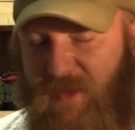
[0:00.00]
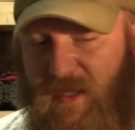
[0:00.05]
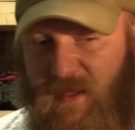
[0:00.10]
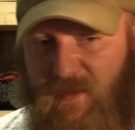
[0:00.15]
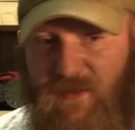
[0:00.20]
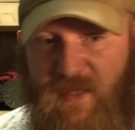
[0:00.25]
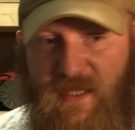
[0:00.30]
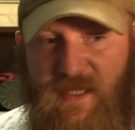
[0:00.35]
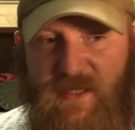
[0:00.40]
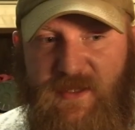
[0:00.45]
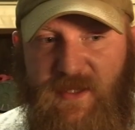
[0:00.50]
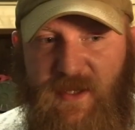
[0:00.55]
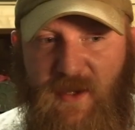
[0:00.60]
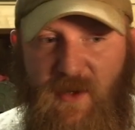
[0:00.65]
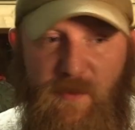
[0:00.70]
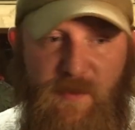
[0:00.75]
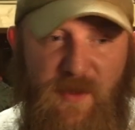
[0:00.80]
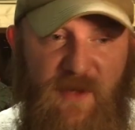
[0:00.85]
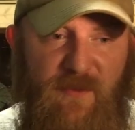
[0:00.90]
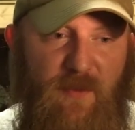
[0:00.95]
if the
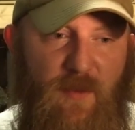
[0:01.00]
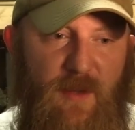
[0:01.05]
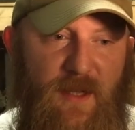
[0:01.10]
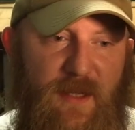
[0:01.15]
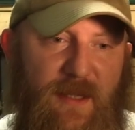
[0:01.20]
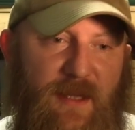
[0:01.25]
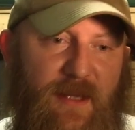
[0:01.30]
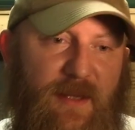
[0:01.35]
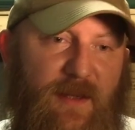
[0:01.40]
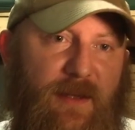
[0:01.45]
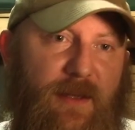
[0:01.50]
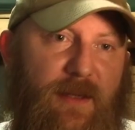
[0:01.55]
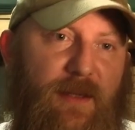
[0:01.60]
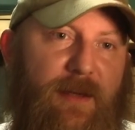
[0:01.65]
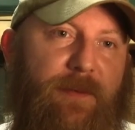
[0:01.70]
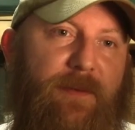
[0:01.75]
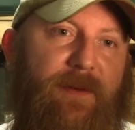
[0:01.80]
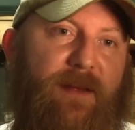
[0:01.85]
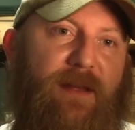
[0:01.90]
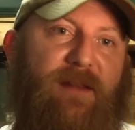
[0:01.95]
scope of what he
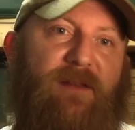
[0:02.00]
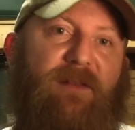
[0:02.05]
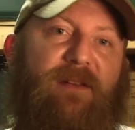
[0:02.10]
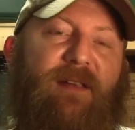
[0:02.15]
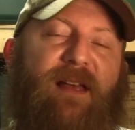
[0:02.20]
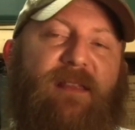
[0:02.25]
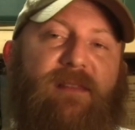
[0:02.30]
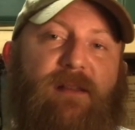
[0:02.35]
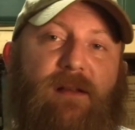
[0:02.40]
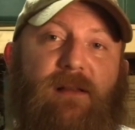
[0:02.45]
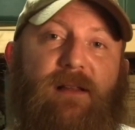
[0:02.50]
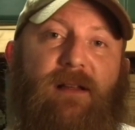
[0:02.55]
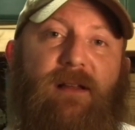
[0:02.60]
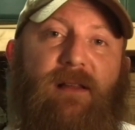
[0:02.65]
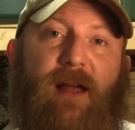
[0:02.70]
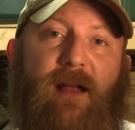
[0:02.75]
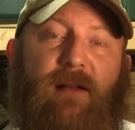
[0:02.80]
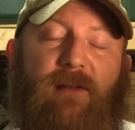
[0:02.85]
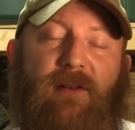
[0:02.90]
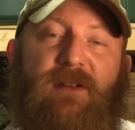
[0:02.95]
is ethically
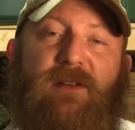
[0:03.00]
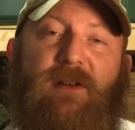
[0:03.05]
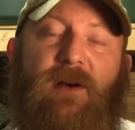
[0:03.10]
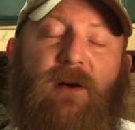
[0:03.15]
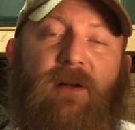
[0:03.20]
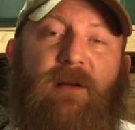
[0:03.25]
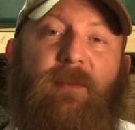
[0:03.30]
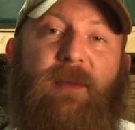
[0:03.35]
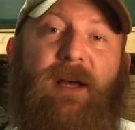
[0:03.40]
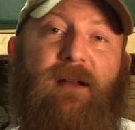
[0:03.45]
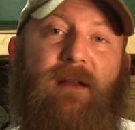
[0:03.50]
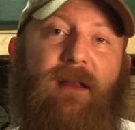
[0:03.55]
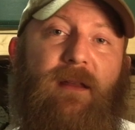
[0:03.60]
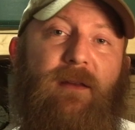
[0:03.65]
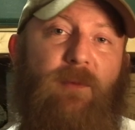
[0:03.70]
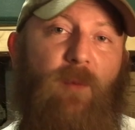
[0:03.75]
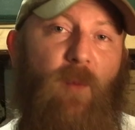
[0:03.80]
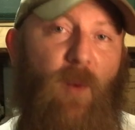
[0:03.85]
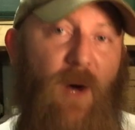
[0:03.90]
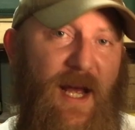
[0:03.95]
allowed to talk about
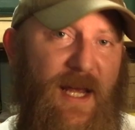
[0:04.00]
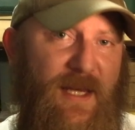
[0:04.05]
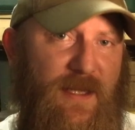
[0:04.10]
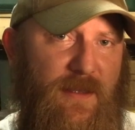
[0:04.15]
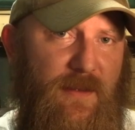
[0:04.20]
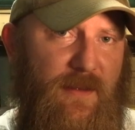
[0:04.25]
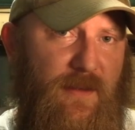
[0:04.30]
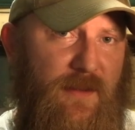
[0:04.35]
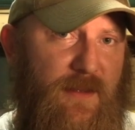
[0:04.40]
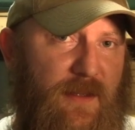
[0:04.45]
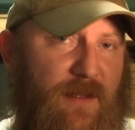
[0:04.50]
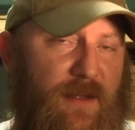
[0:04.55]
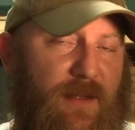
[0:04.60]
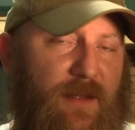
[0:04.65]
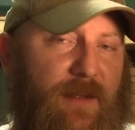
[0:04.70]
is widened,